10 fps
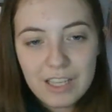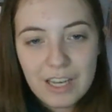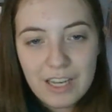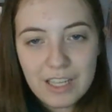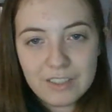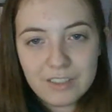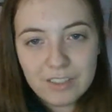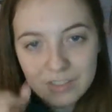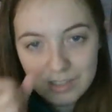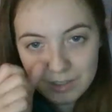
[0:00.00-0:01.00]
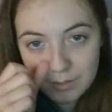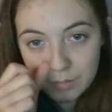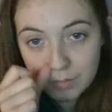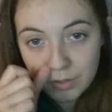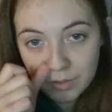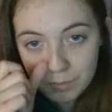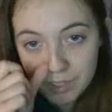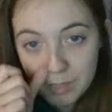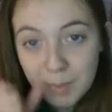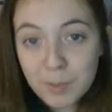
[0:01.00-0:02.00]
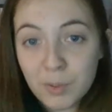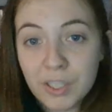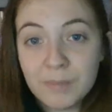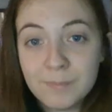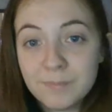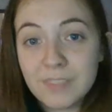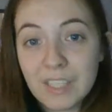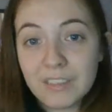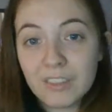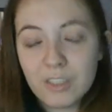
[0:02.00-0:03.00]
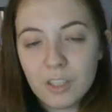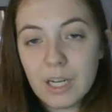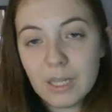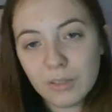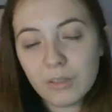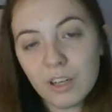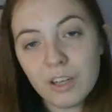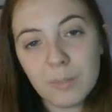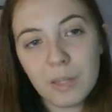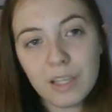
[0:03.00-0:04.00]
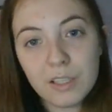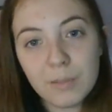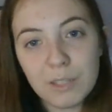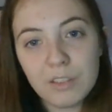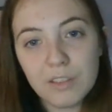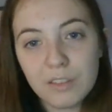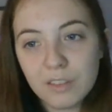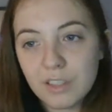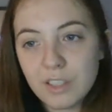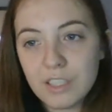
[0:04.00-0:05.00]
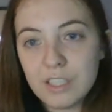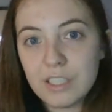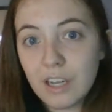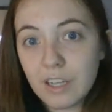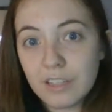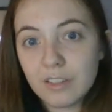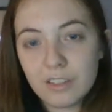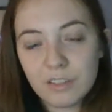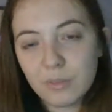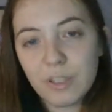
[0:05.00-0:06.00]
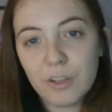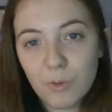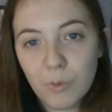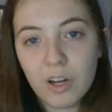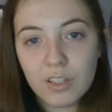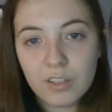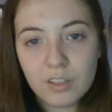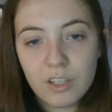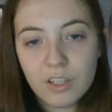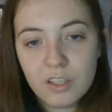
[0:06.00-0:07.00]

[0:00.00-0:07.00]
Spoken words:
And someone protect my boy. And someone hug Blake because yikes. And someone hug Weiss.